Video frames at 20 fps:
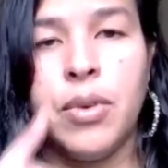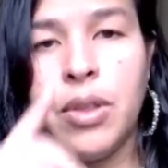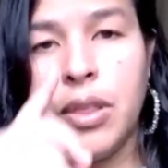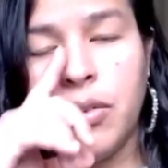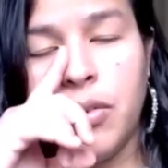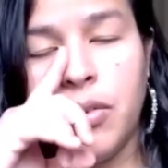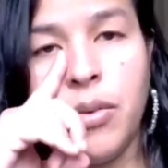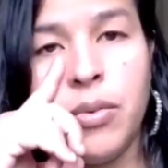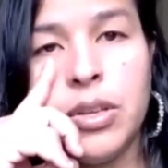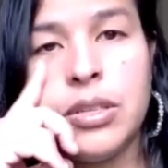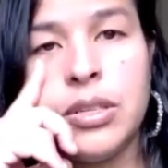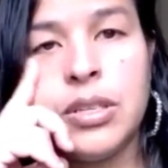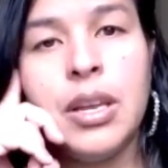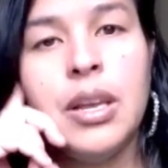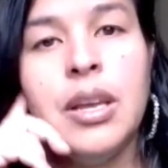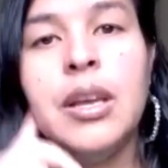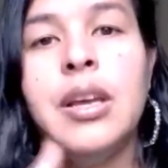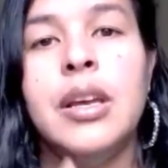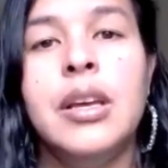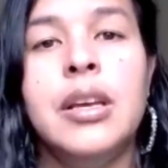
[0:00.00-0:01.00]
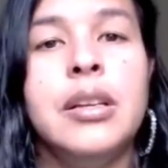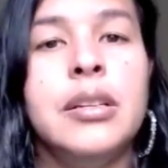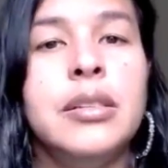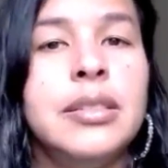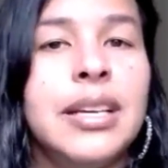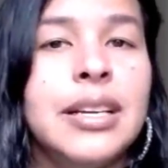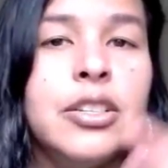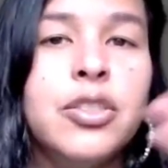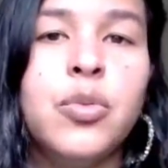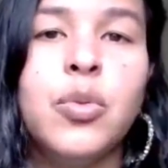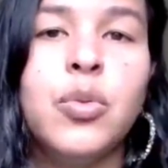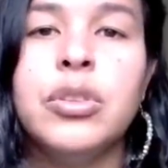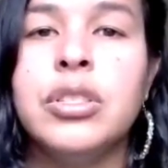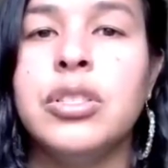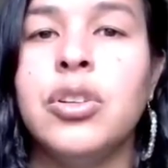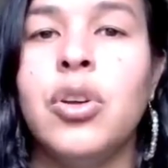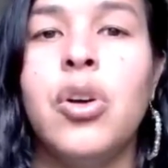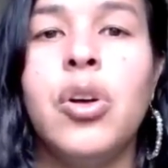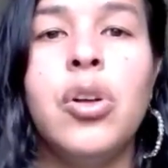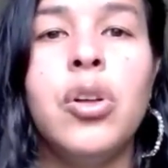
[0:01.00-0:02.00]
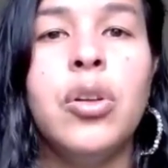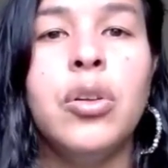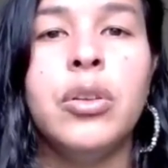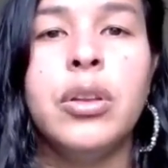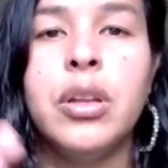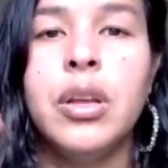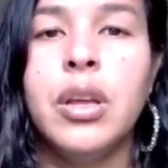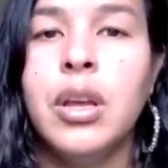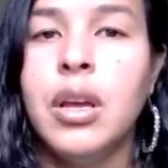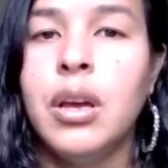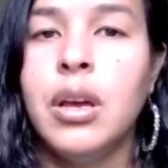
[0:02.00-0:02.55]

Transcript: Whether it was sexual assault,